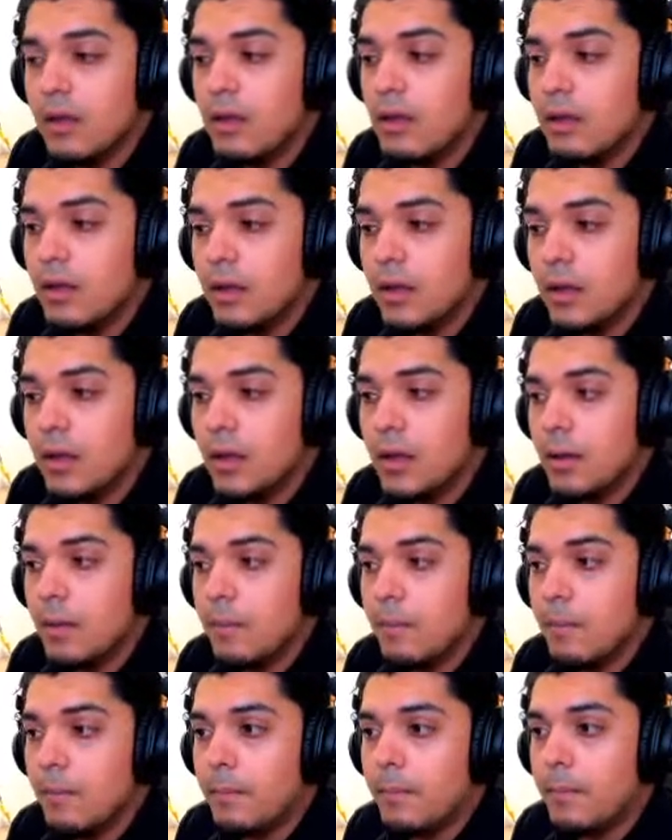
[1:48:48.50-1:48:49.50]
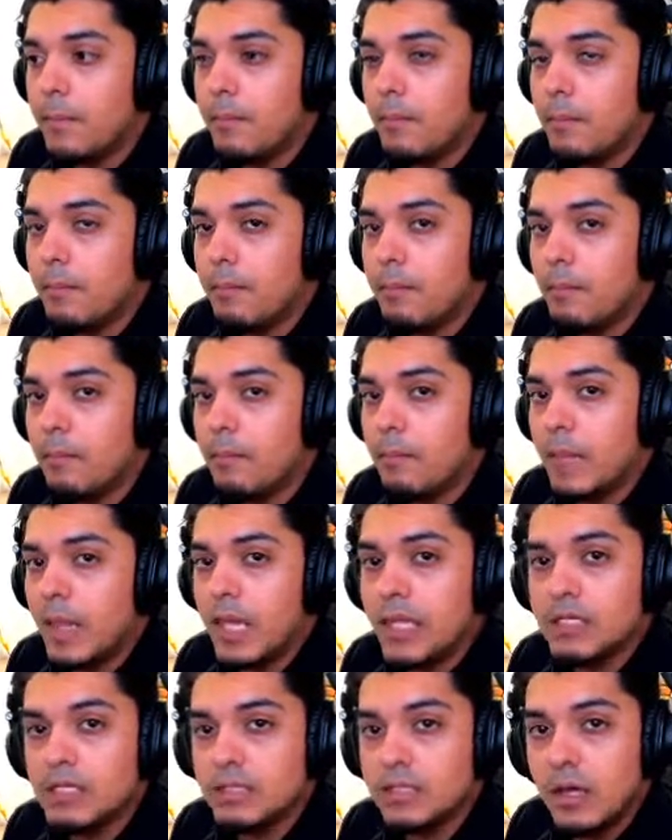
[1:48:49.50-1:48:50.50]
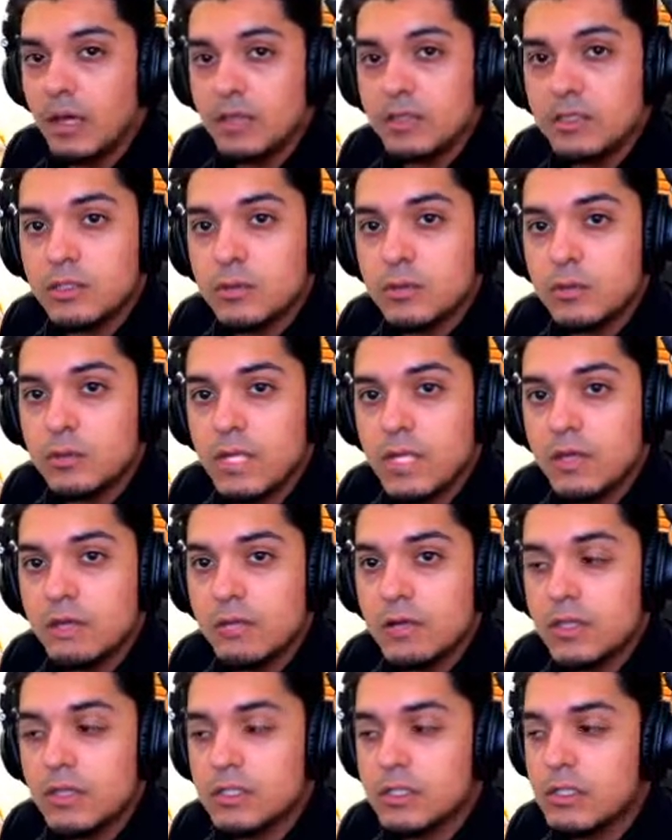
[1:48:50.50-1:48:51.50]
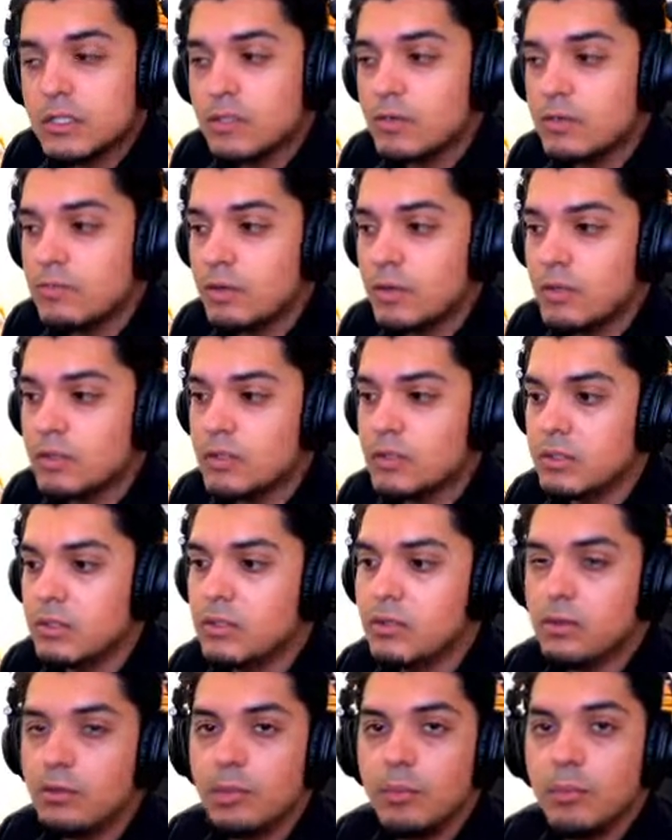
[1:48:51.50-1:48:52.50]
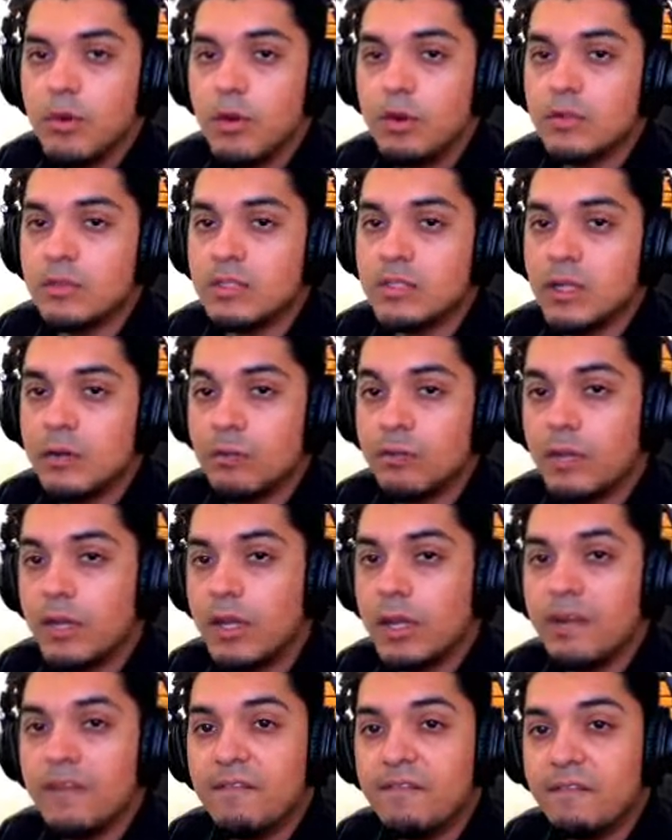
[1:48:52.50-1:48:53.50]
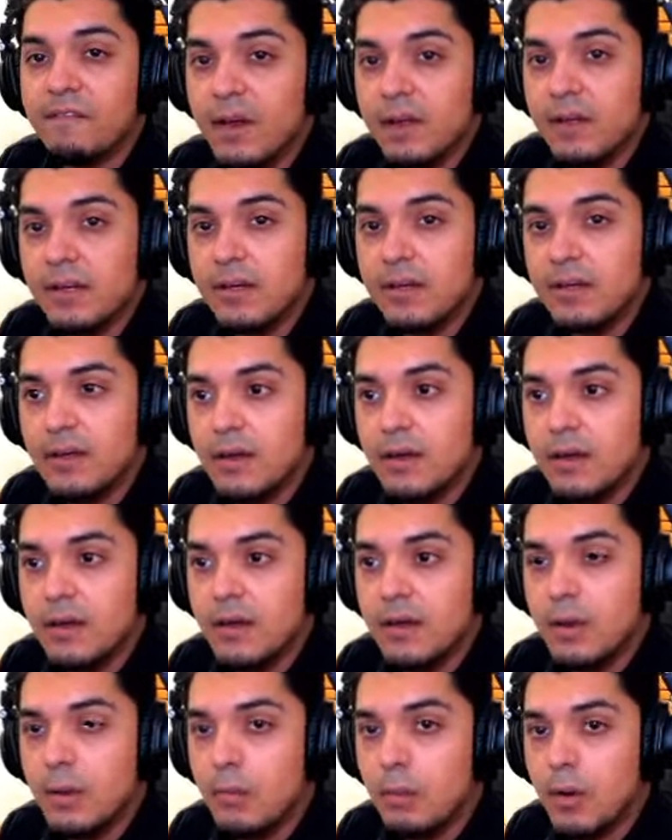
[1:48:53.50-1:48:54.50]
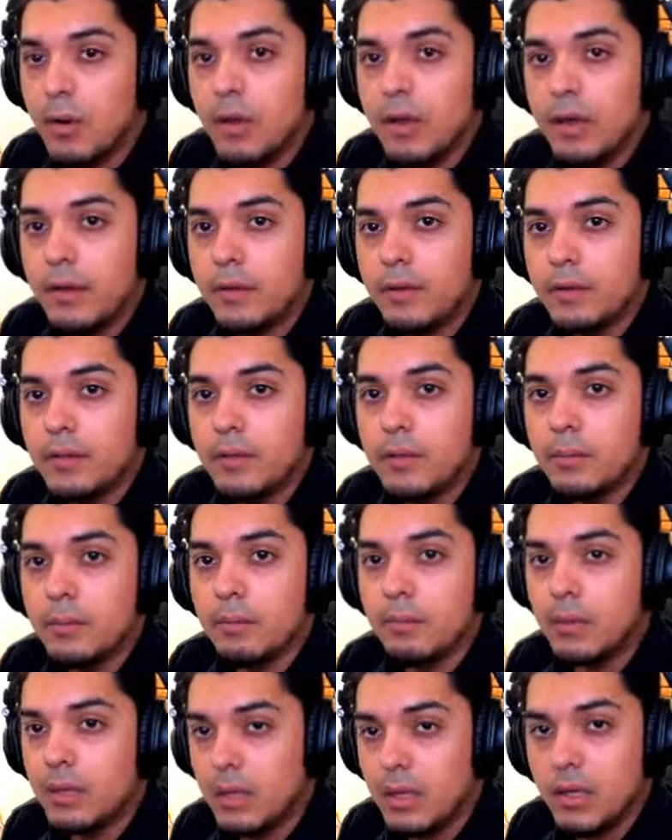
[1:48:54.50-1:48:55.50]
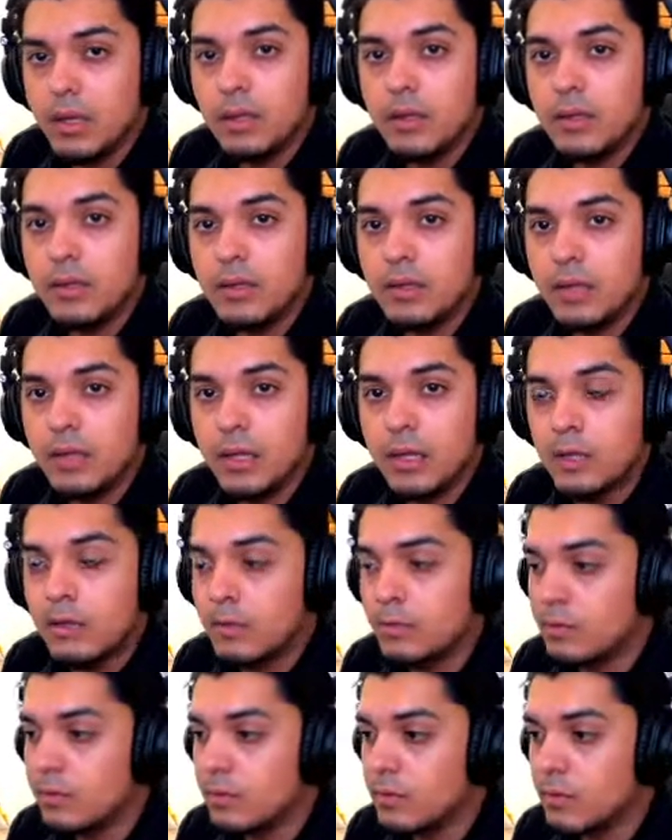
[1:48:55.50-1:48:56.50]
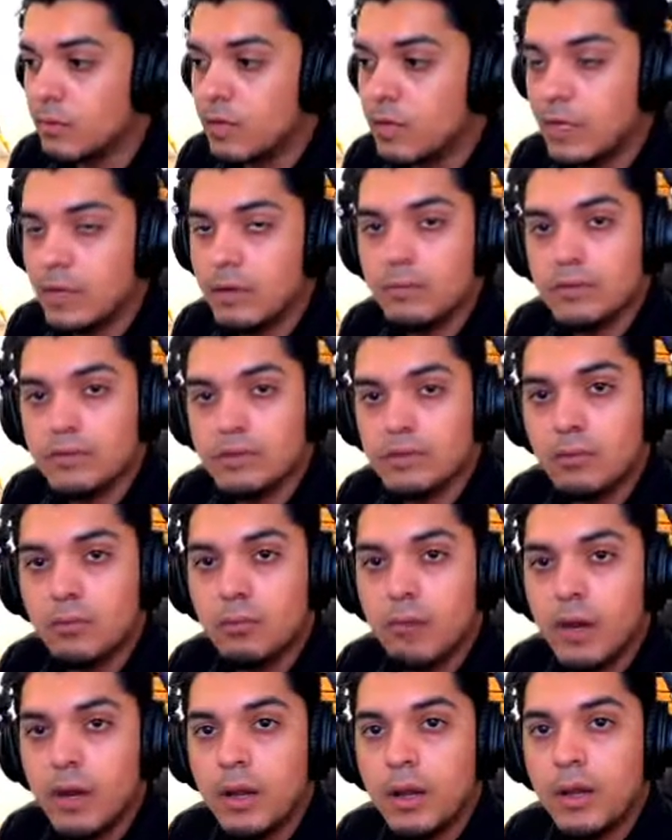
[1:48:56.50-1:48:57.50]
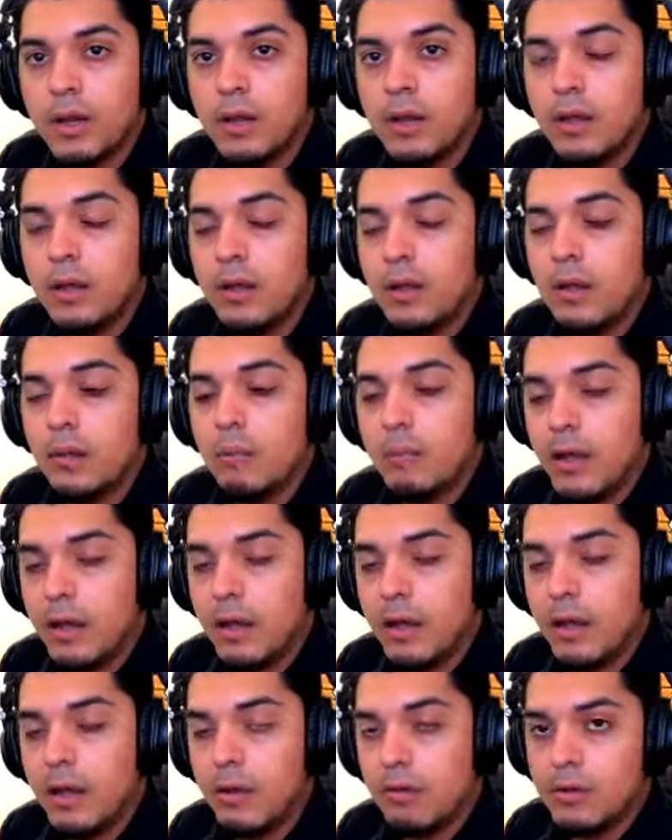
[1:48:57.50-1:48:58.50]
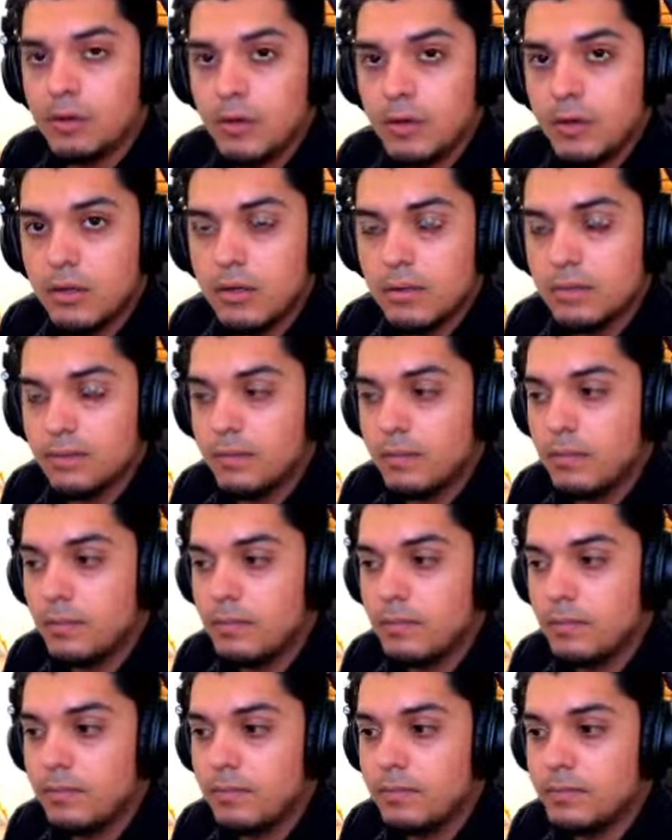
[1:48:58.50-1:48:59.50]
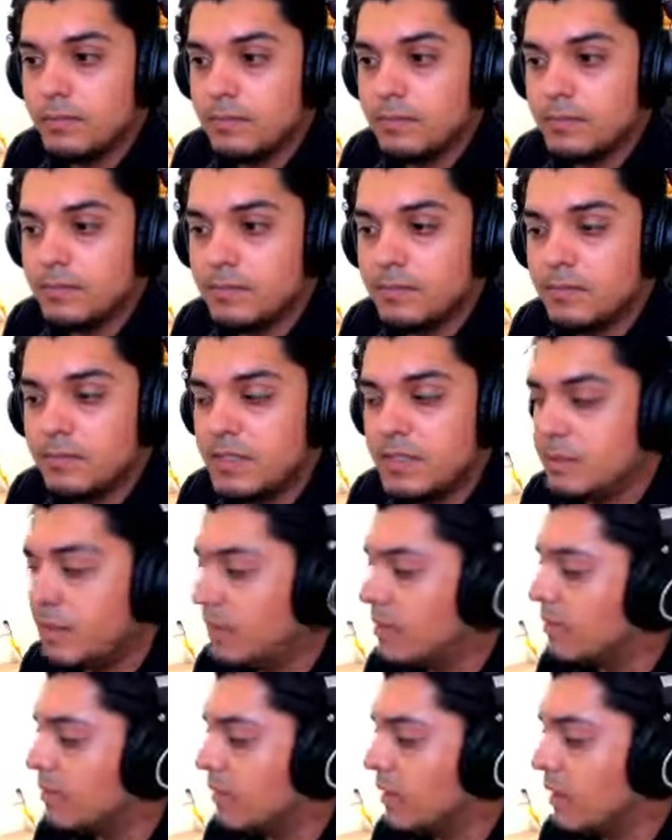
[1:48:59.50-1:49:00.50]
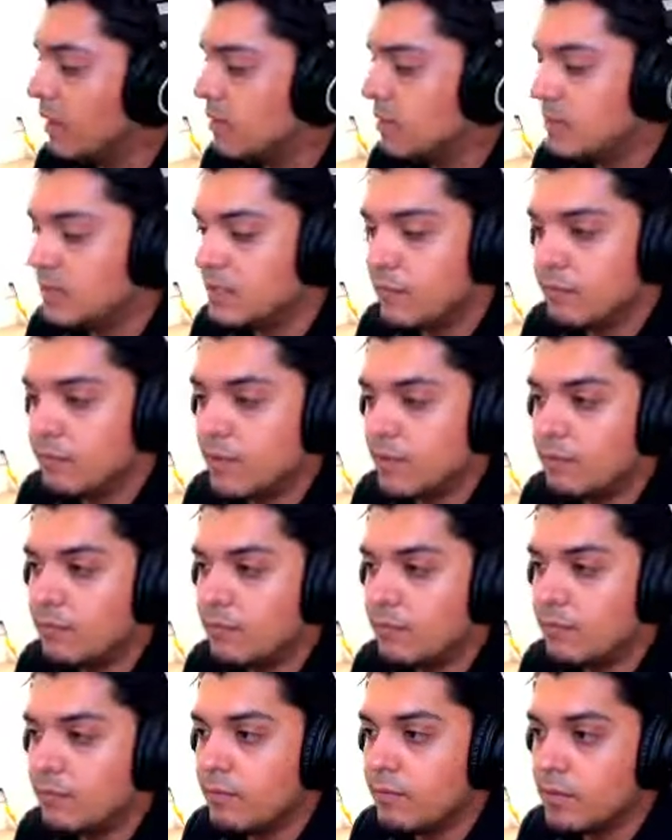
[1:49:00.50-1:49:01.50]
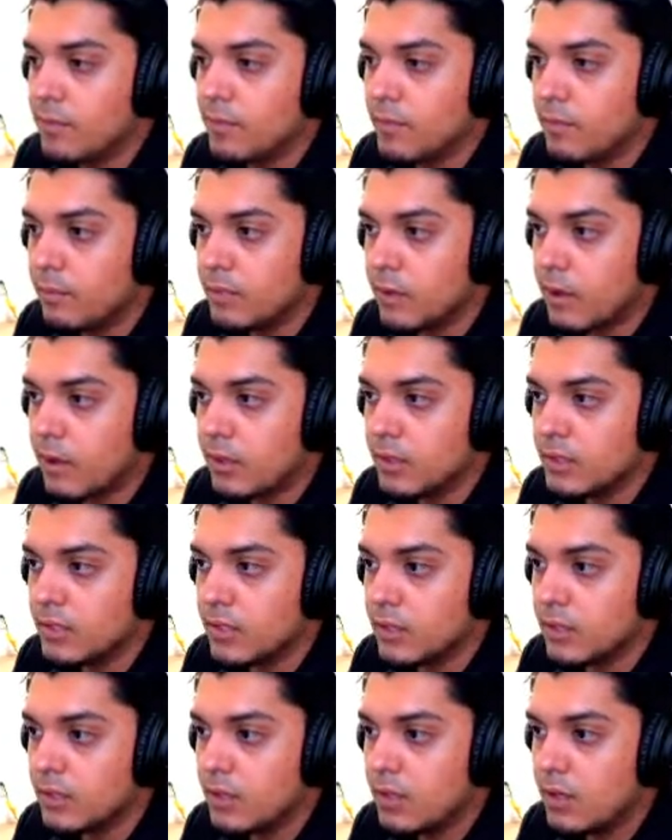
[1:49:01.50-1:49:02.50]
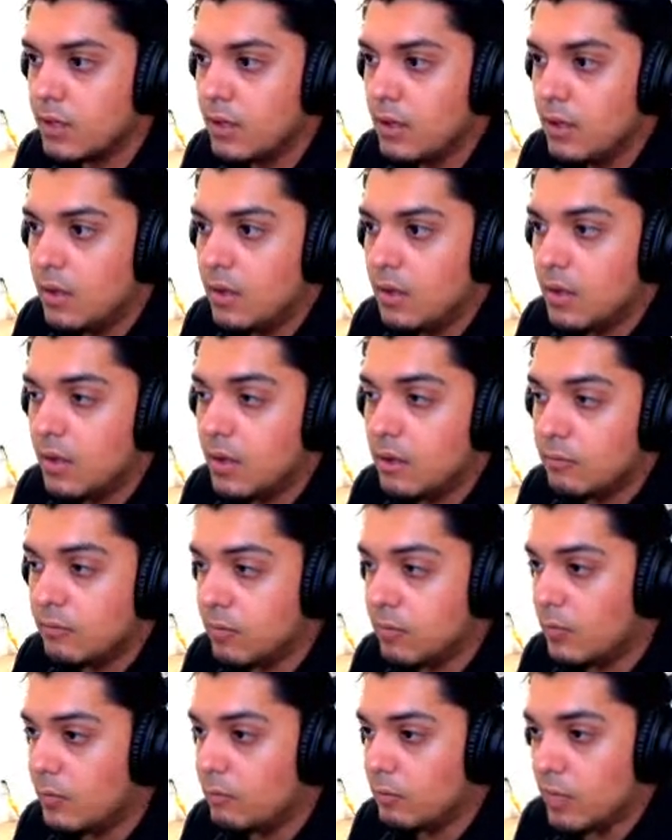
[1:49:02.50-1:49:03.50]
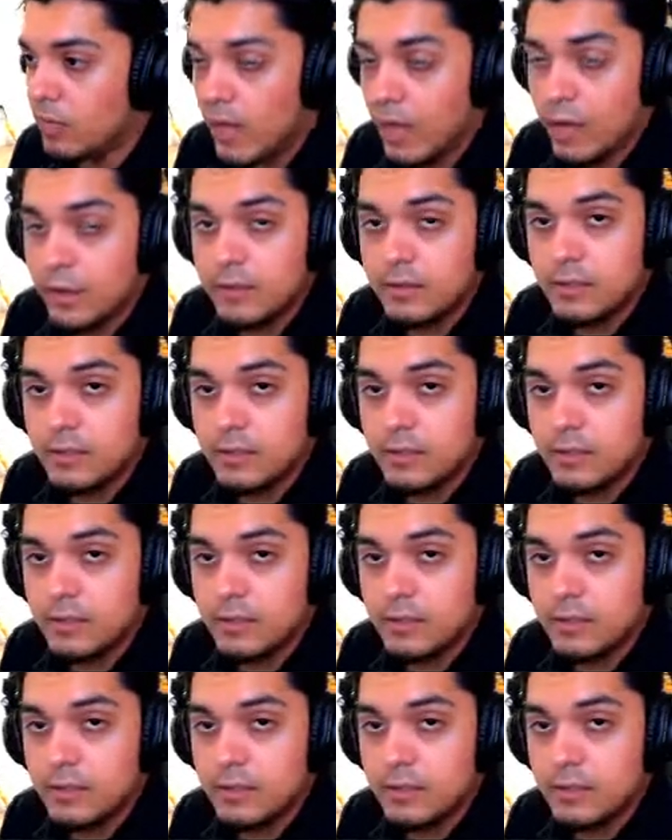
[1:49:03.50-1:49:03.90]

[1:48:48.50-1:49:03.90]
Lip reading: um, that's not too big of an issue. The only problem is that we need to find a wall outlet plug that can give us the right power specifications that we need for the project. We can use a